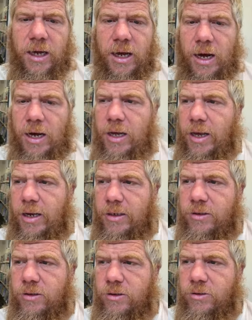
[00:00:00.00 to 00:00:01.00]
Uh,
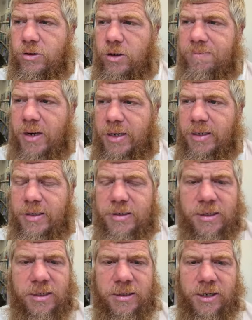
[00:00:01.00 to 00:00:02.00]
and you know, your body gets
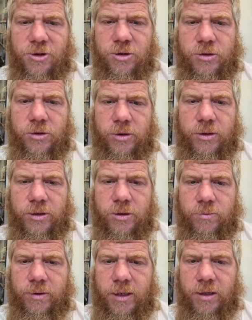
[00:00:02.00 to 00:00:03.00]
conditioned to it. You
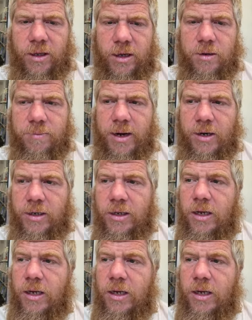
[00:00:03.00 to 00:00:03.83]
don't really think about it.